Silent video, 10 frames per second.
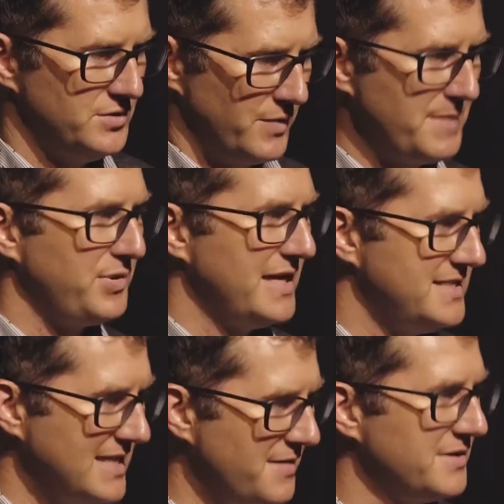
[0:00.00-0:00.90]

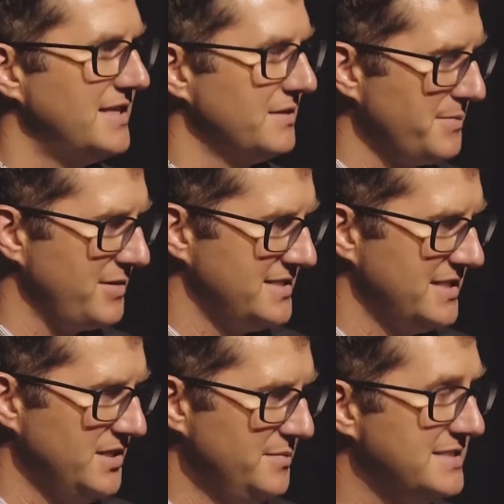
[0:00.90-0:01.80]
replacing everything,
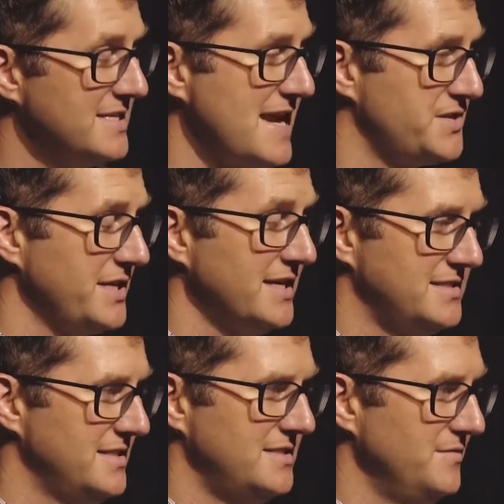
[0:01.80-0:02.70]
replacing humans. It's actually an
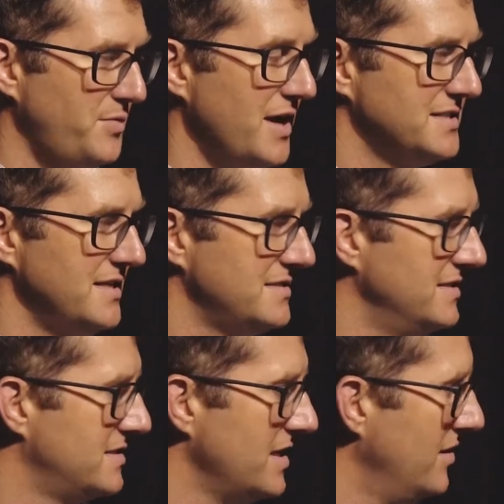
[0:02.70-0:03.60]
assistive process.
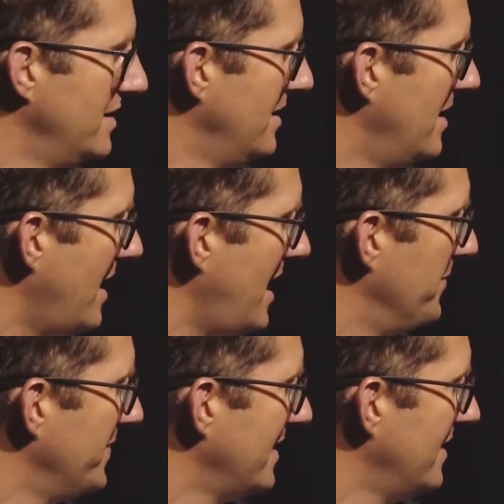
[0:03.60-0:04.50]
And so
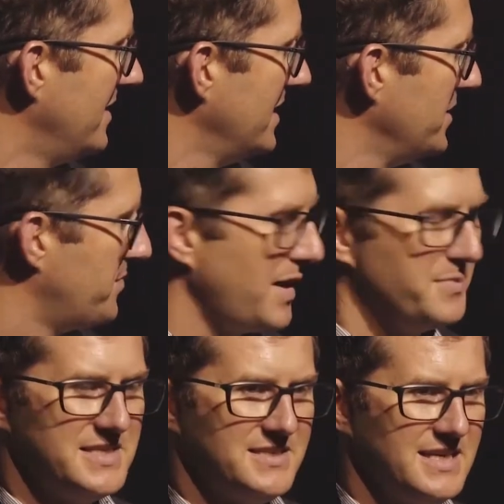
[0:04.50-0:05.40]
you've
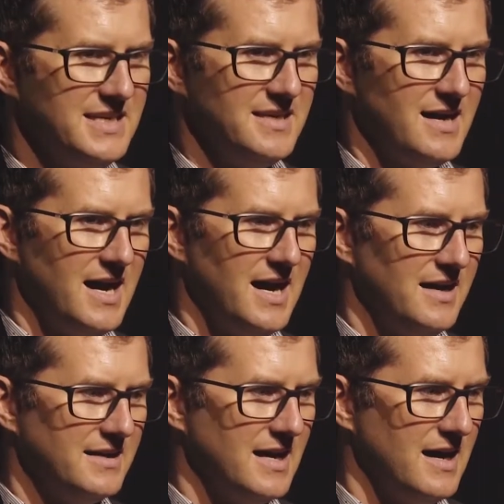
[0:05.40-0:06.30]
probably seen
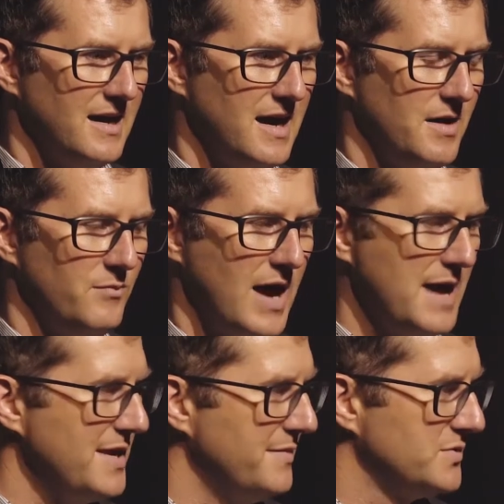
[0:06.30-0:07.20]

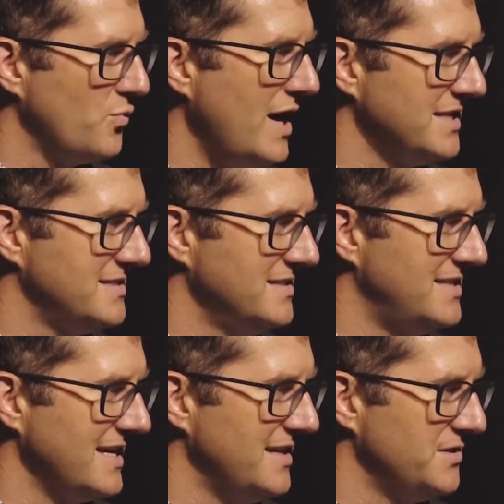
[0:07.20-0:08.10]
IBM's Watson
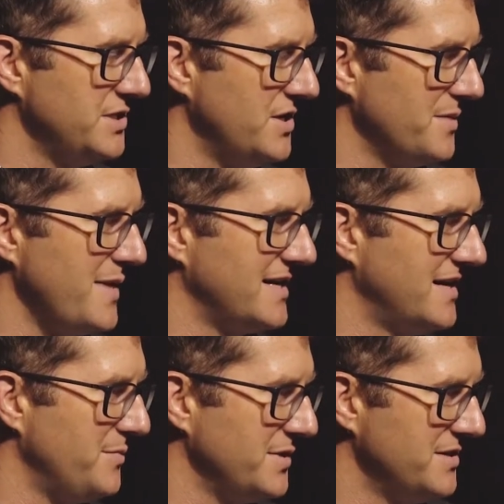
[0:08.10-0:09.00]
technology going back a
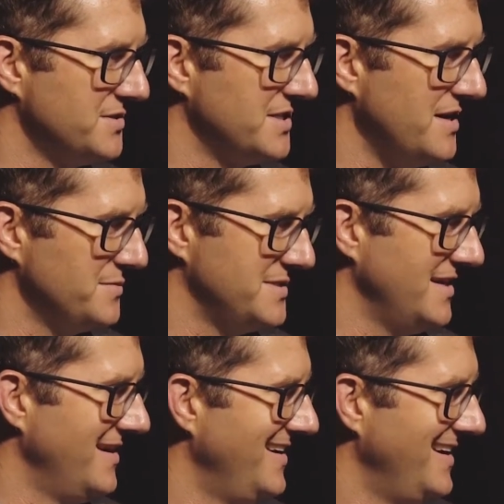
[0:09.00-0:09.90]
couple of years ago.
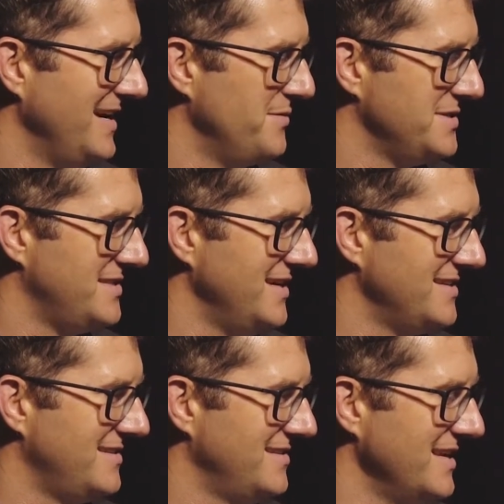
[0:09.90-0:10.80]
It was
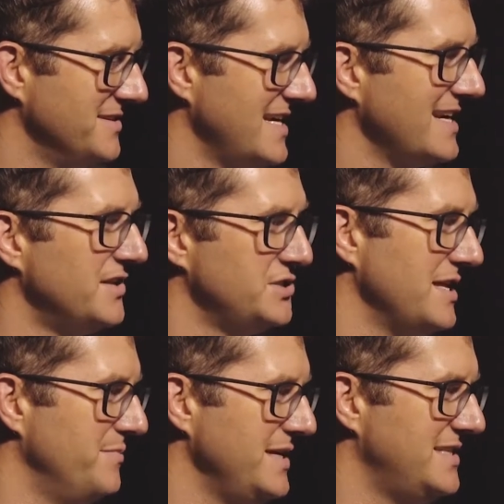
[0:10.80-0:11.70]
the technology
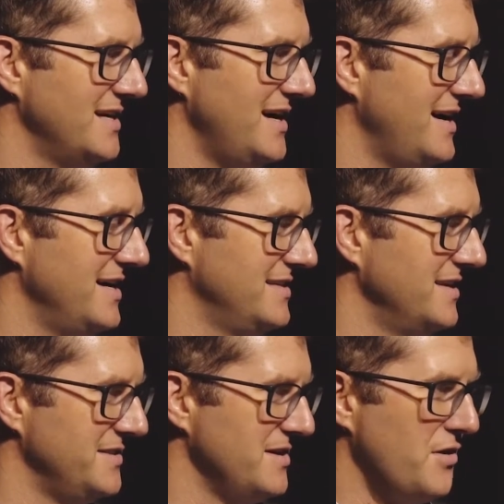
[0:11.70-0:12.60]
that beat
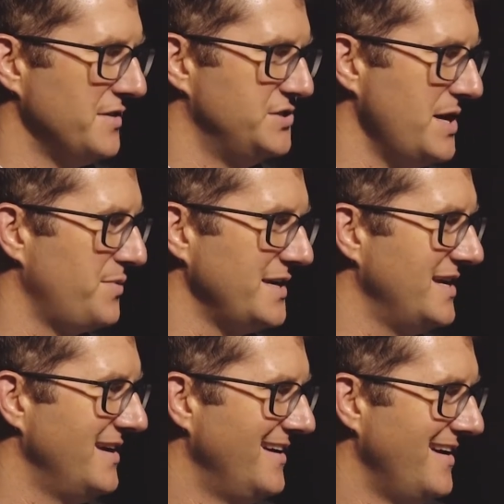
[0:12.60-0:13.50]
all the Jeopardy